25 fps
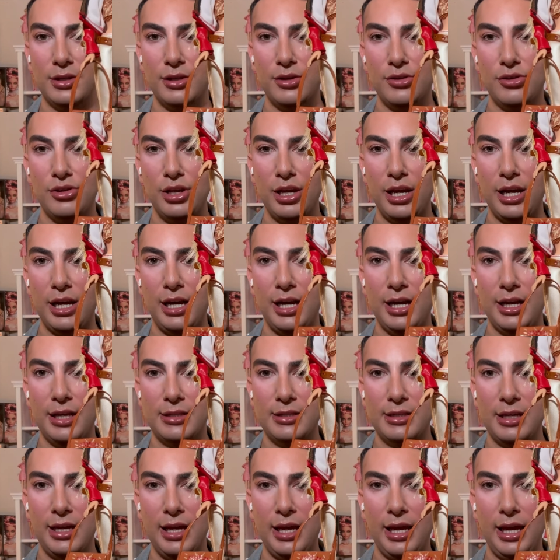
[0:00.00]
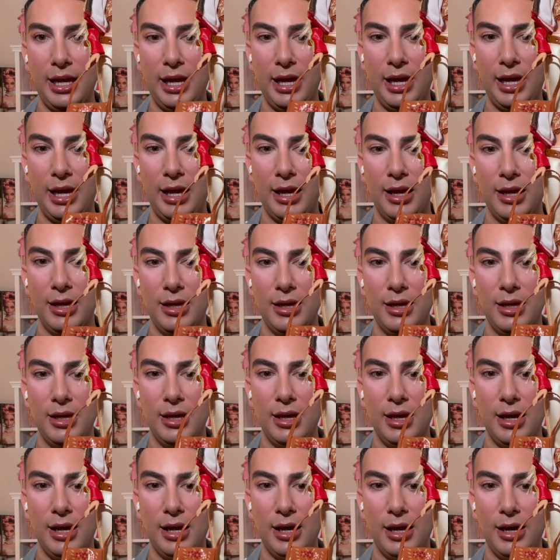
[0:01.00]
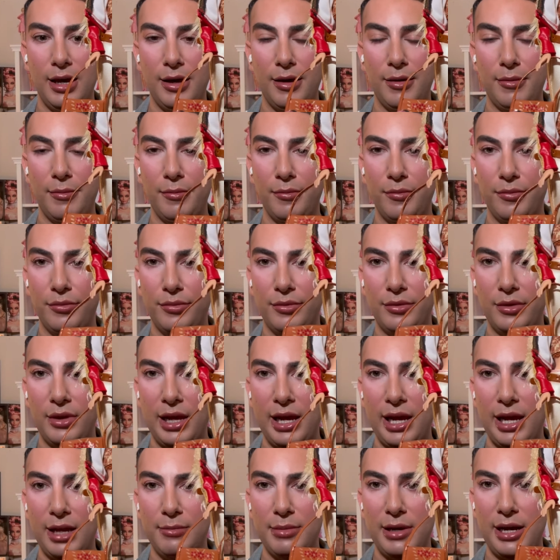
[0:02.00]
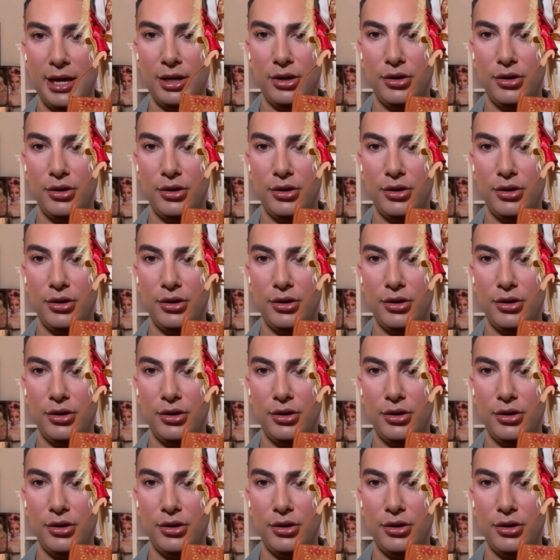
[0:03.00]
She has a handbag.